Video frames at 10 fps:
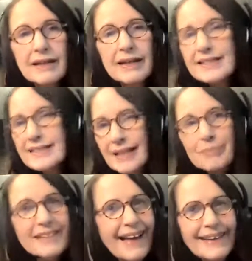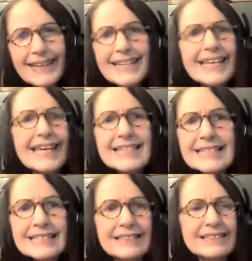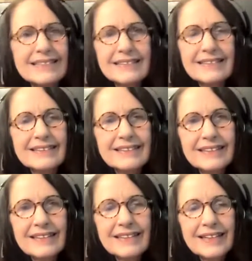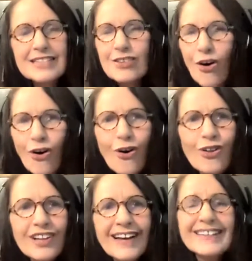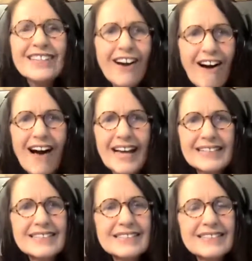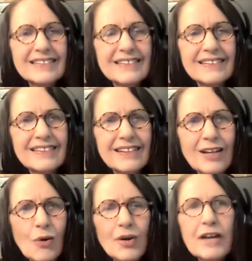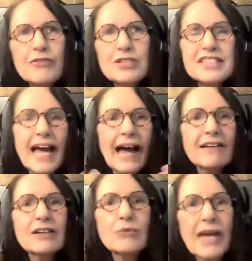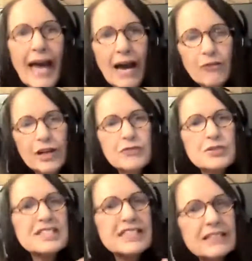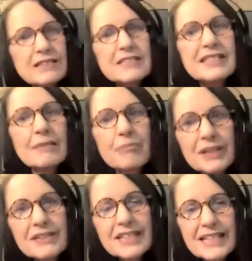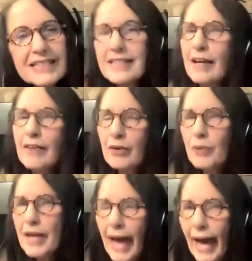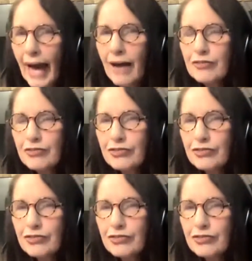Except that it isn't. It's all God's. Whatever talent we have, whatever skills and abilities that we have